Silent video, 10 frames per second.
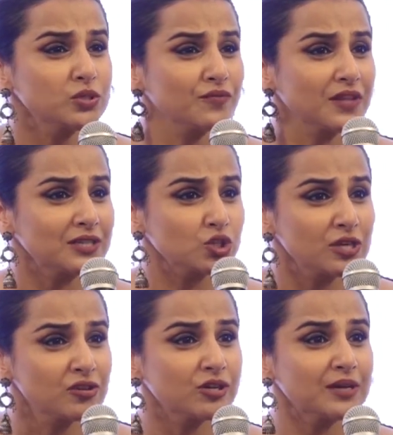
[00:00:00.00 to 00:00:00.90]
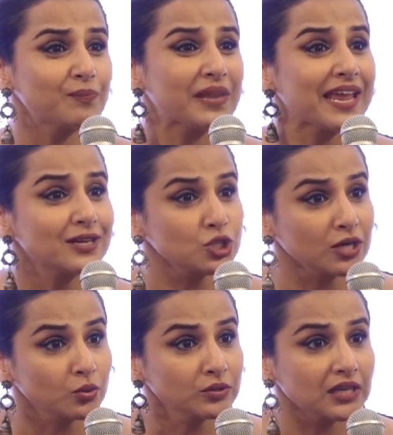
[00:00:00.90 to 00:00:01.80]
of their children playing
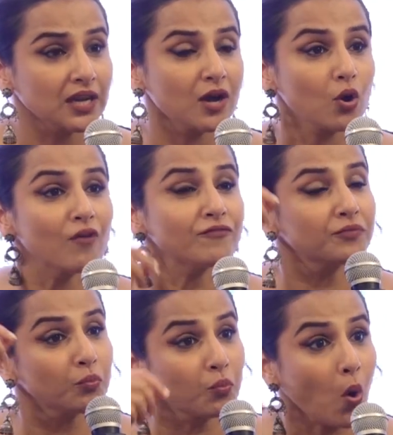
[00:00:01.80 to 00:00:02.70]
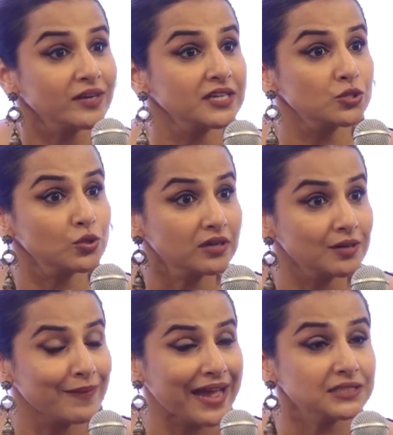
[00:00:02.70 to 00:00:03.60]
Shakuntala, of wanting to learn
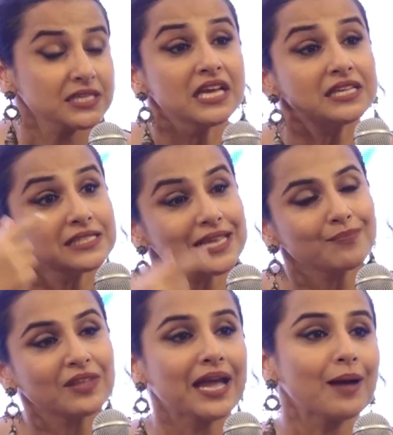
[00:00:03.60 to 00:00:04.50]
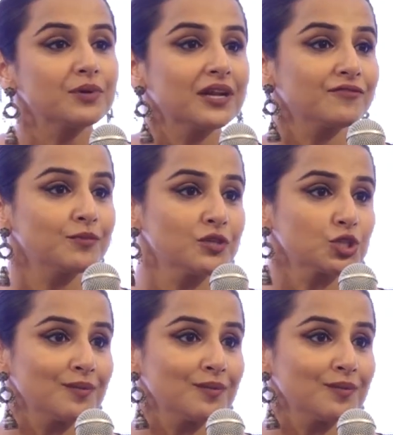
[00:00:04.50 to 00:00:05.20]
maths. Same thing happened after Mission